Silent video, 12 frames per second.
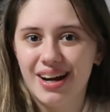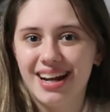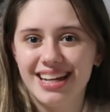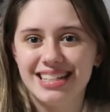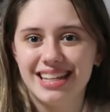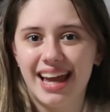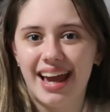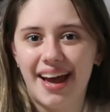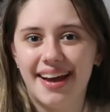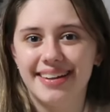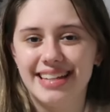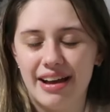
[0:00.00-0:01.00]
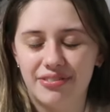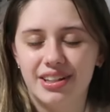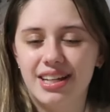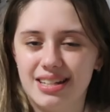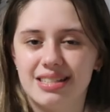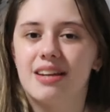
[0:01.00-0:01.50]
is like
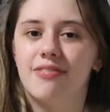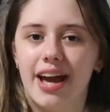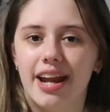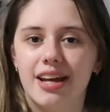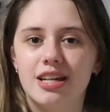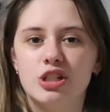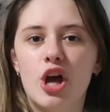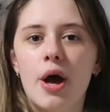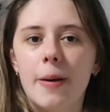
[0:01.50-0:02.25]
definitely a disadvantage,